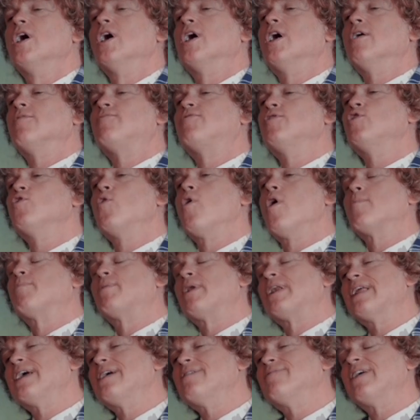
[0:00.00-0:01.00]
if you are
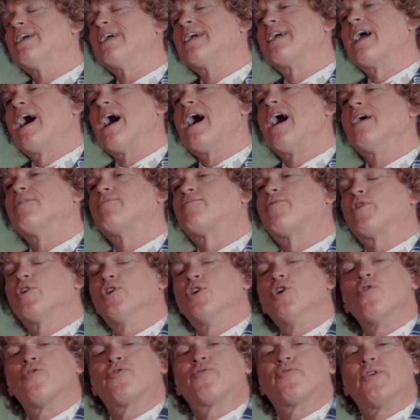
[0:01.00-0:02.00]
believing God for
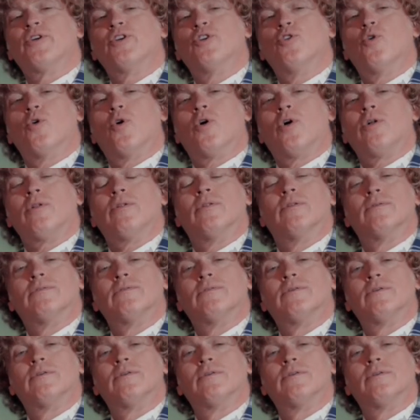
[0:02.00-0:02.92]
youth renewal